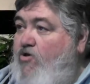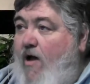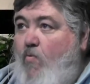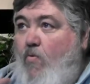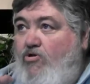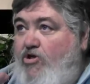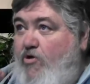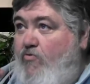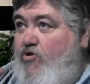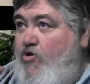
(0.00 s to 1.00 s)
So I
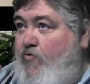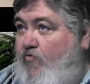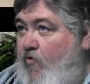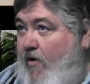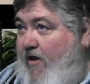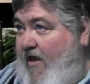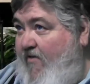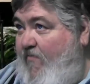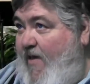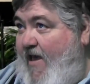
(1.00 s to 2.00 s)
want you to
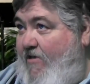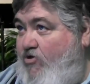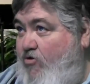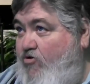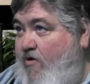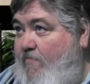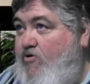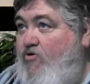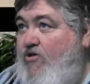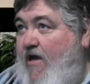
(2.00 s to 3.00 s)
forgive me as your
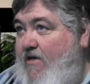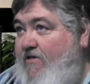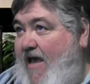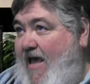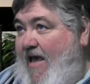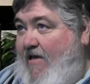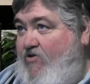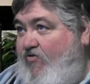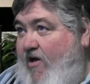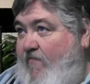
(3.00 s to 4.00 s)
scripture says.
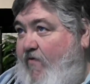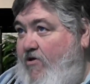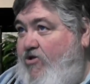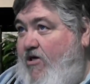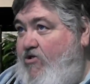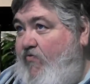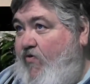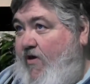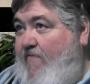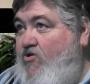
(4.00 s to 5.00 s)
He's faithful and just
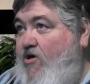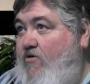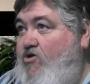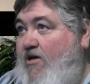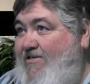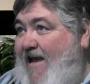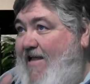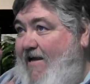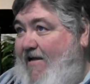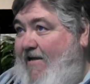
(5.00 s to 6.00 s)
to forgive us our sins
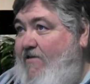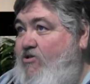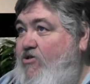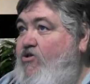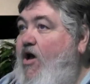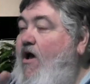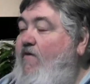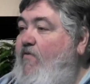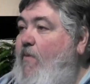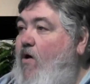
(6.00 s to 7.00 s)
and to cleanse us
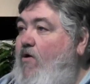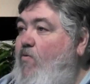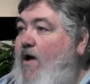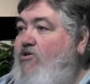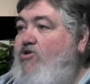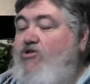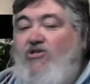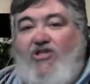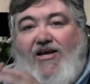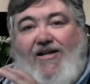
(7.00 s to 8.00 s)
from all
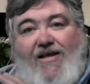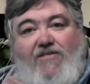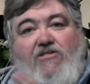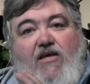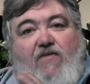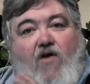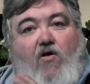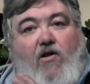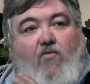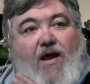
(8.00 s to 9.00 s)
unrighteousness. The cleansing
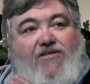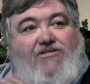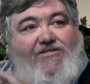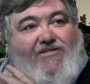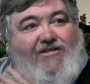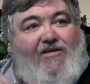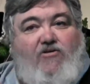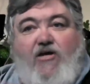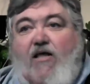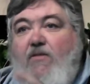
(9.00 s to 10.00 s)
of all unrighteousness
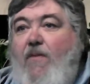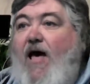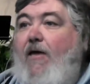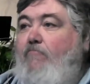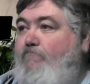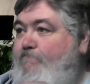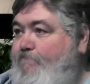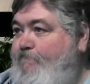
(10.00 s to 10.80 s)
clears out the pipe.